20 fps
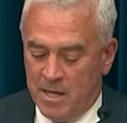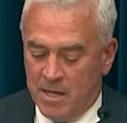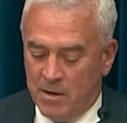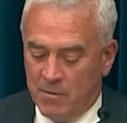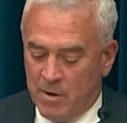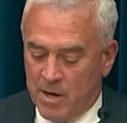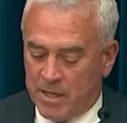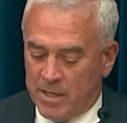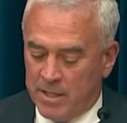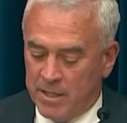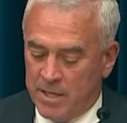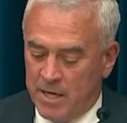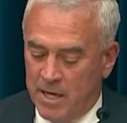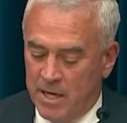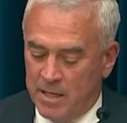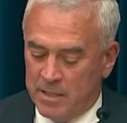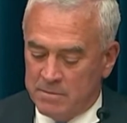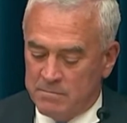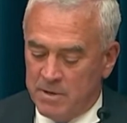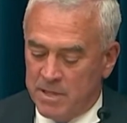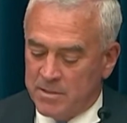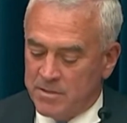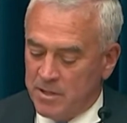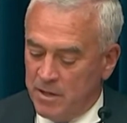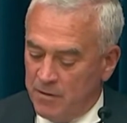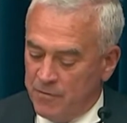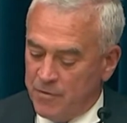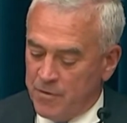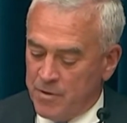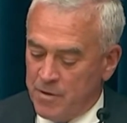I recognize
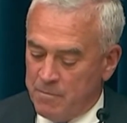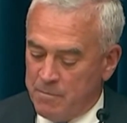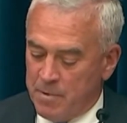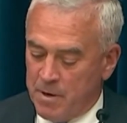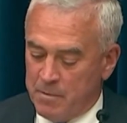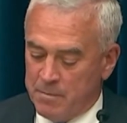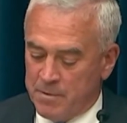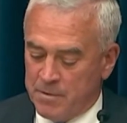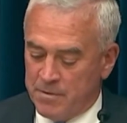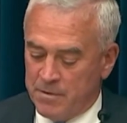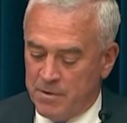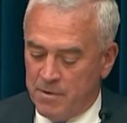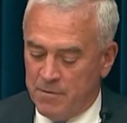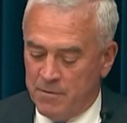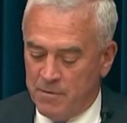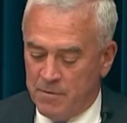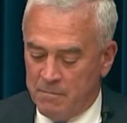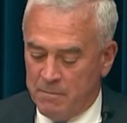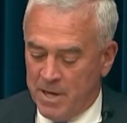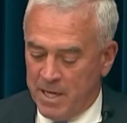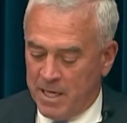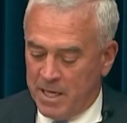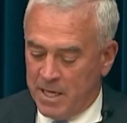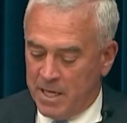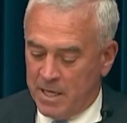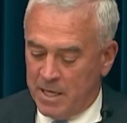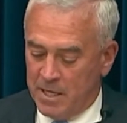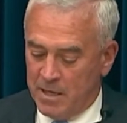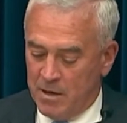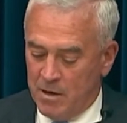myself for the purpose of
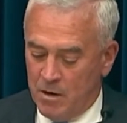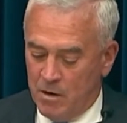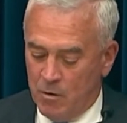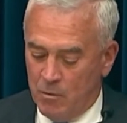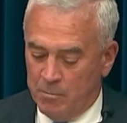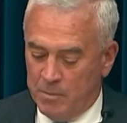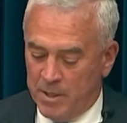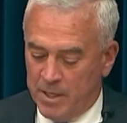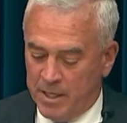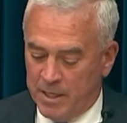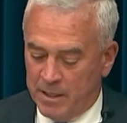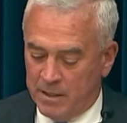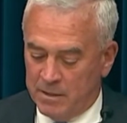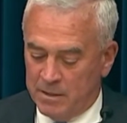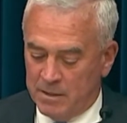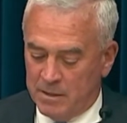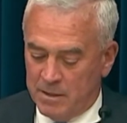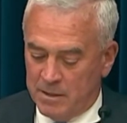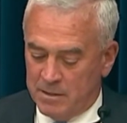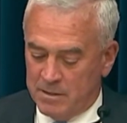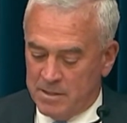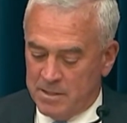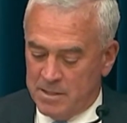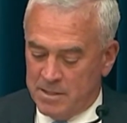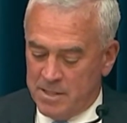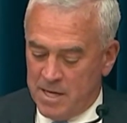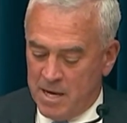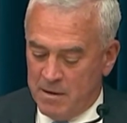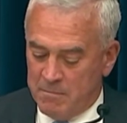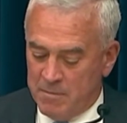making an opening
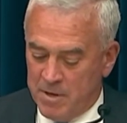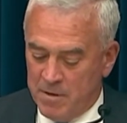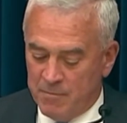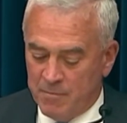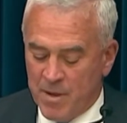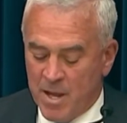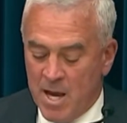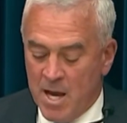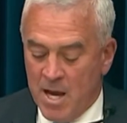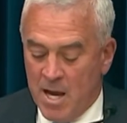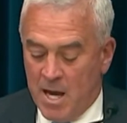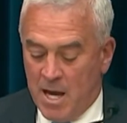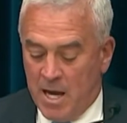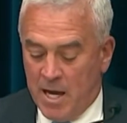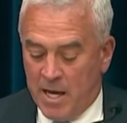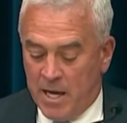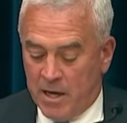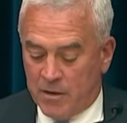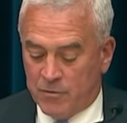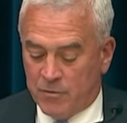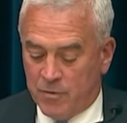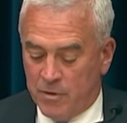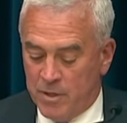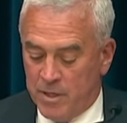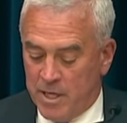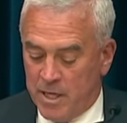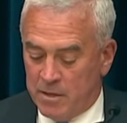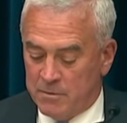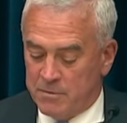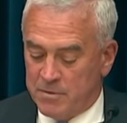statement. I ask for
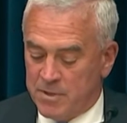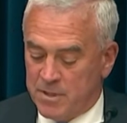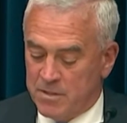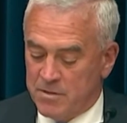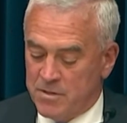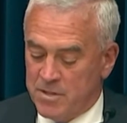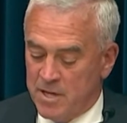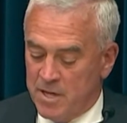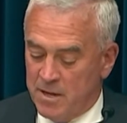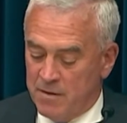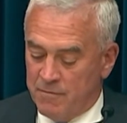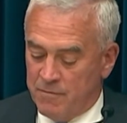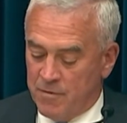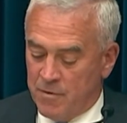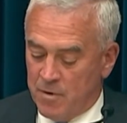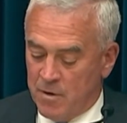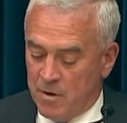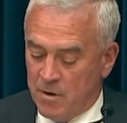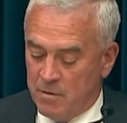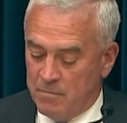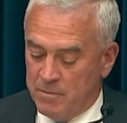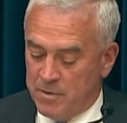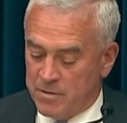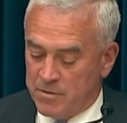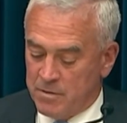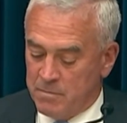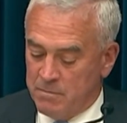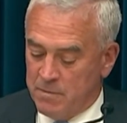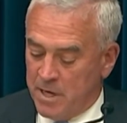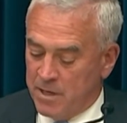unanimous consent for
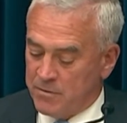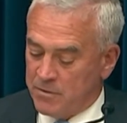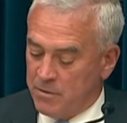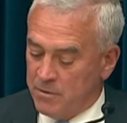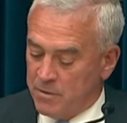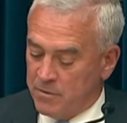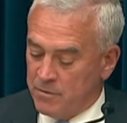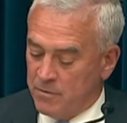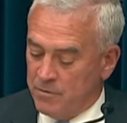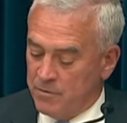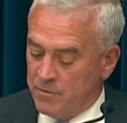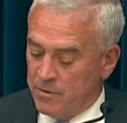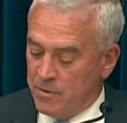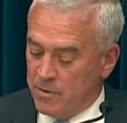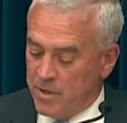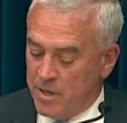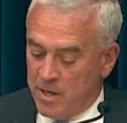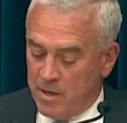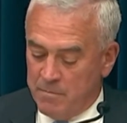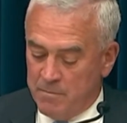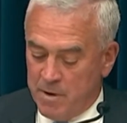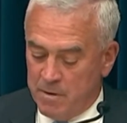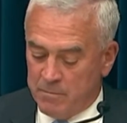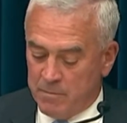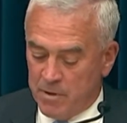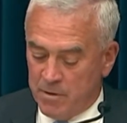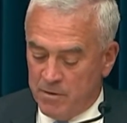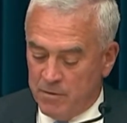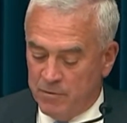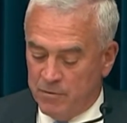Mr. Moskowitz from Florida and a
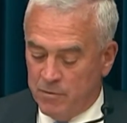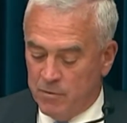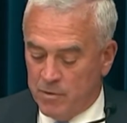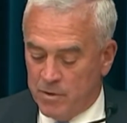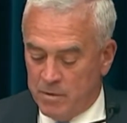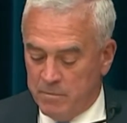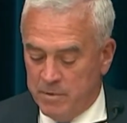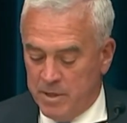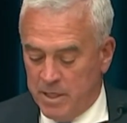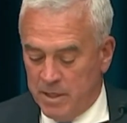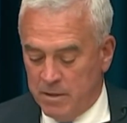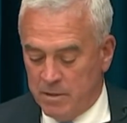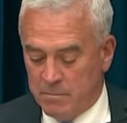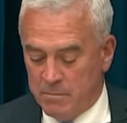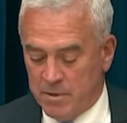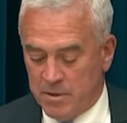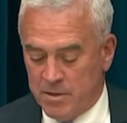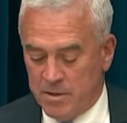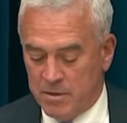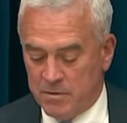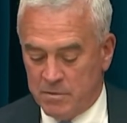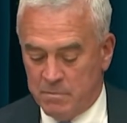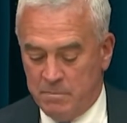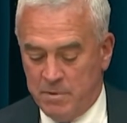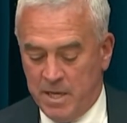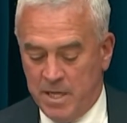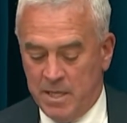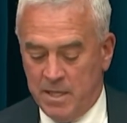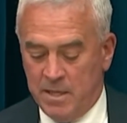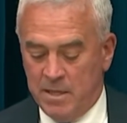member of the full committee to
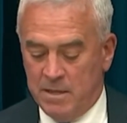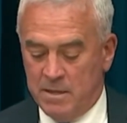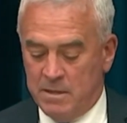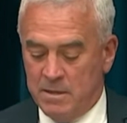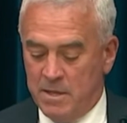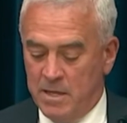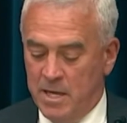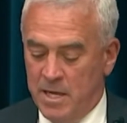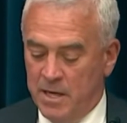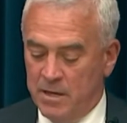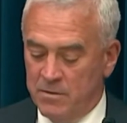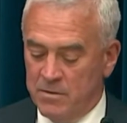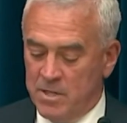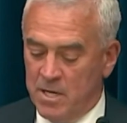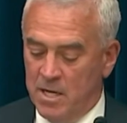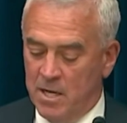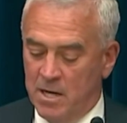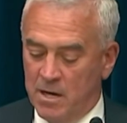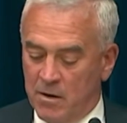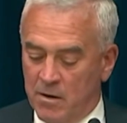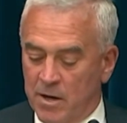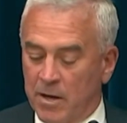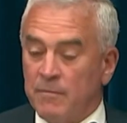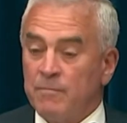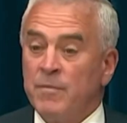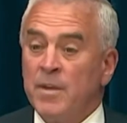participate in today's hearing.